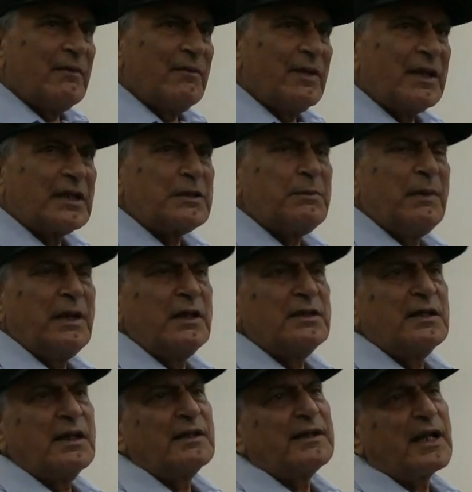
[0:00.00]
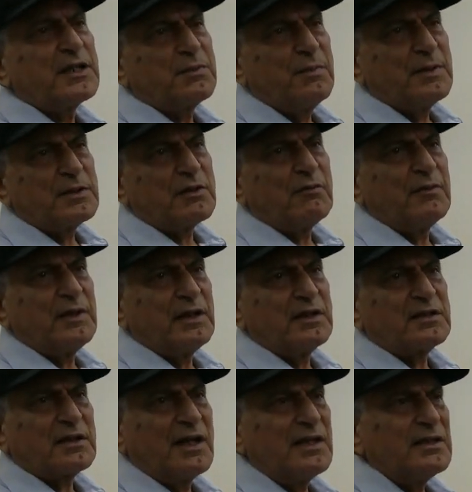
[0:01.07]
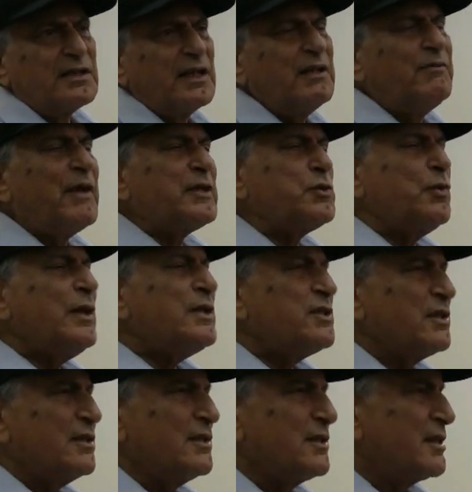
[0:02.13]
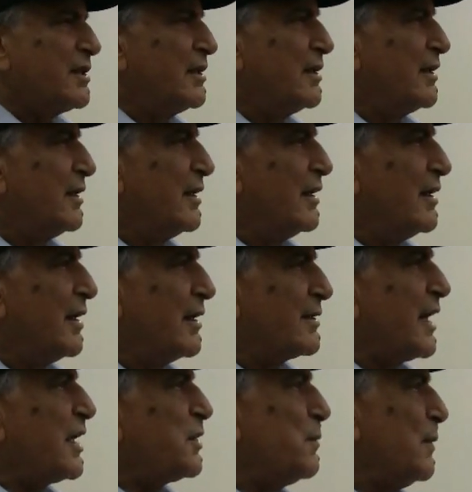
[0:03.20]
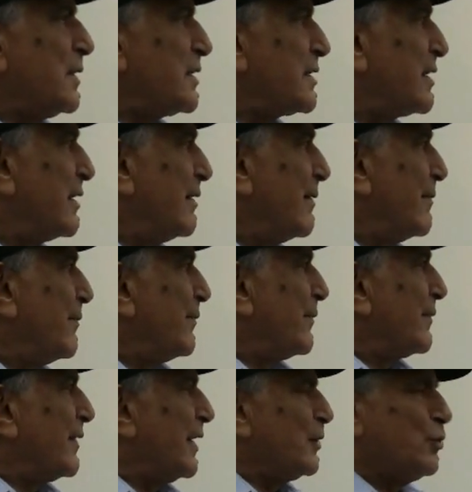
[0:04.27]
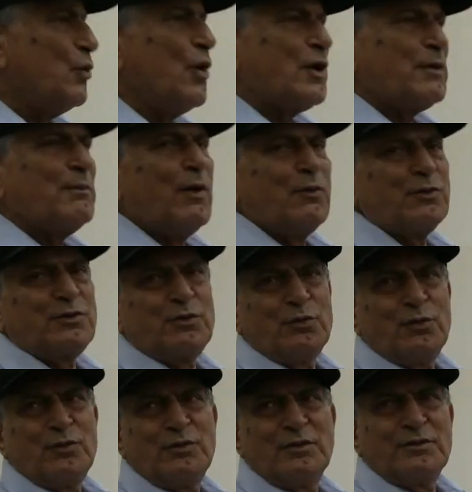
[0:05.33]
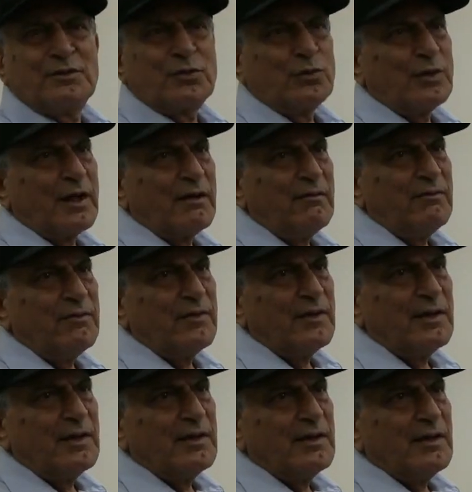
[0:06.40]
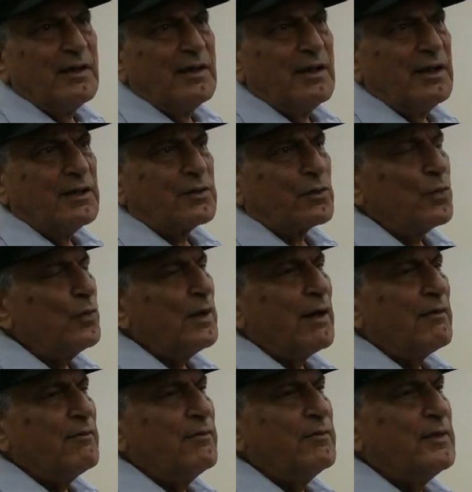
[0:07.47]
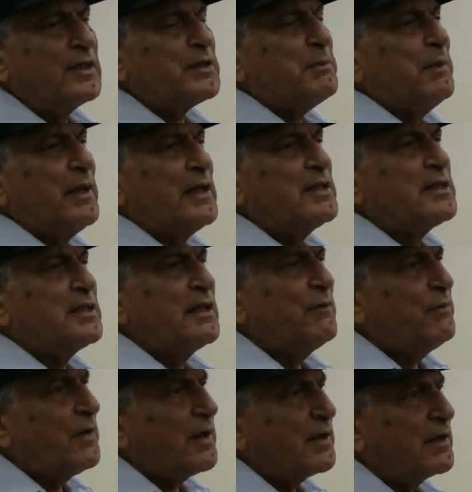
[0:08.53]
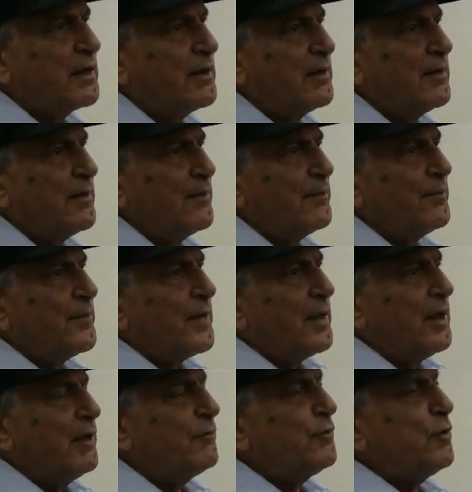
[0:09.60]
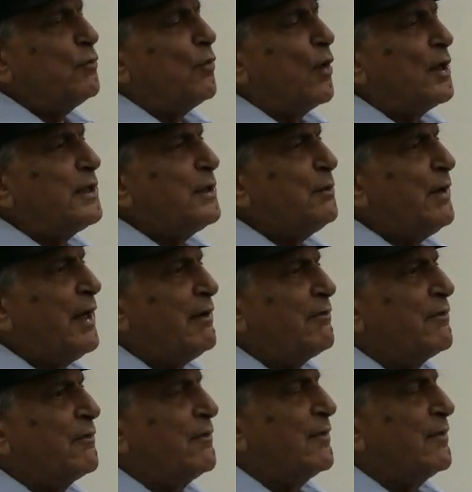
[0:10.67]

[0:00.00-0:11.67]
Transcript: We are experiencing attachments of various kinds, infatuations, attachments. They do not amount to true love. In true love, the experience is different. If you want to have